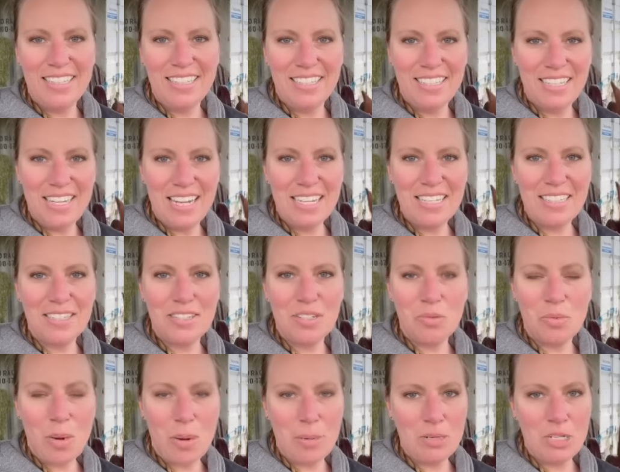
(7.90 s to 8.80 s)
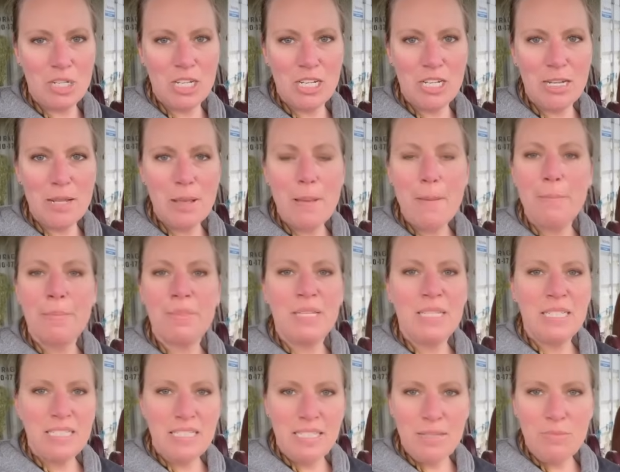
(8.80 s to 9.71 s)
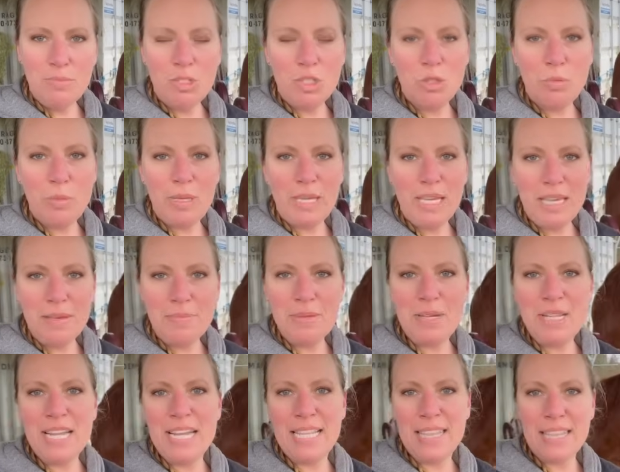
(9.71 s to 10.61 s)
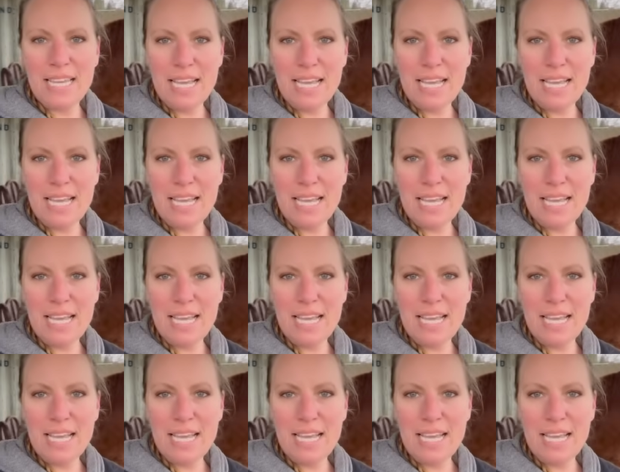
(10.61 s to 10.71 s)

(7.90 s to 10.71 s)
The next eruption seems to be imminent.